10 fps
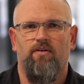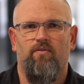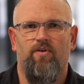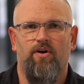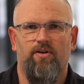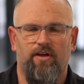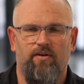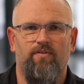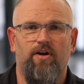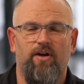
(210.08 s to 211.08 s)

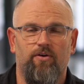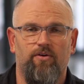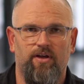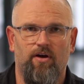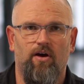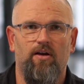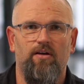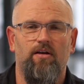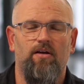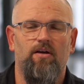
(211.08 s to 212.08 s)
very early
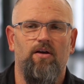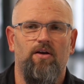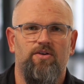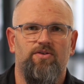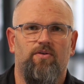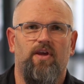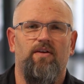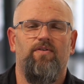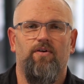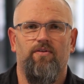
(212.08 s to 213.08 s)
on, so they
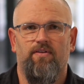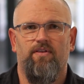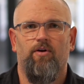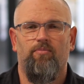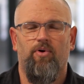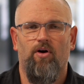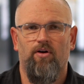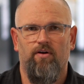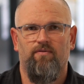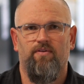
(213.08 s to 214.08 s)
feel that they're a
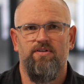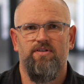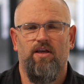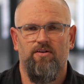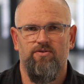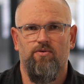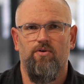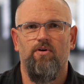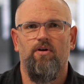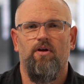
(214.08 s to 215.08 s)
part of the
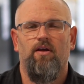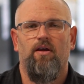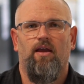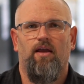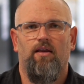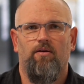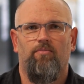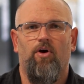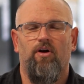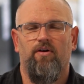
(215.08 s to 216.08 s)
schedule and a
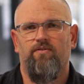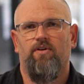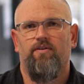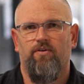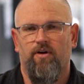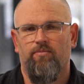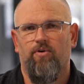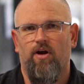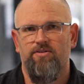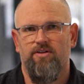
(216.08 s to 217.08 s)
part of delivering a
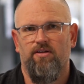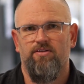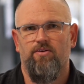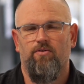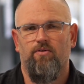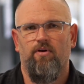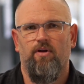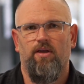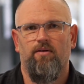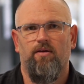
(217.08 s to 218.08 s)
project. So
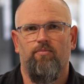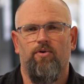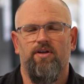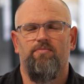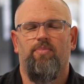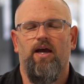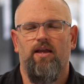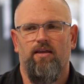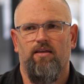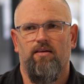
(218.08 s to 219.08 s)
it brings
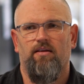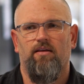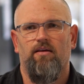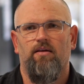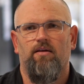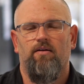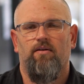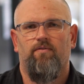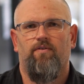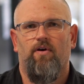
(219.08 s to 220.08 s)
buy-in
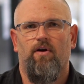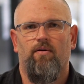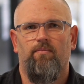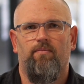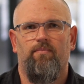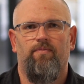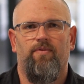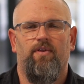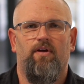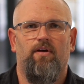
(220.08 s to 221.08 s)
from
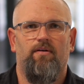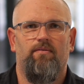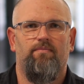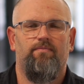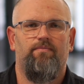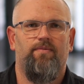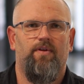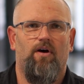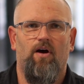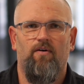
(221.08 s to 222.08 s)
the
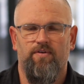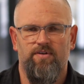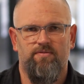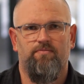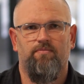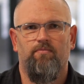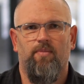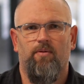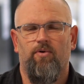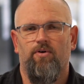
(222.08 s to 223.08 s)
office
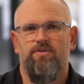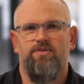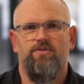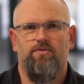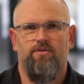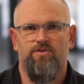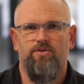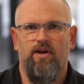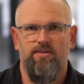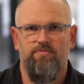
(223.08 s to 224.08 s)
members to the
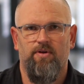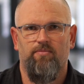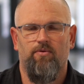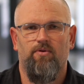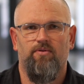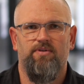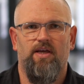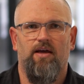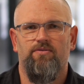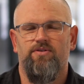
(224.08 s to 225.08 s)
tradespeople
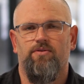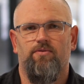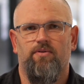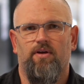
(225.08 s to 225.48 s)
down to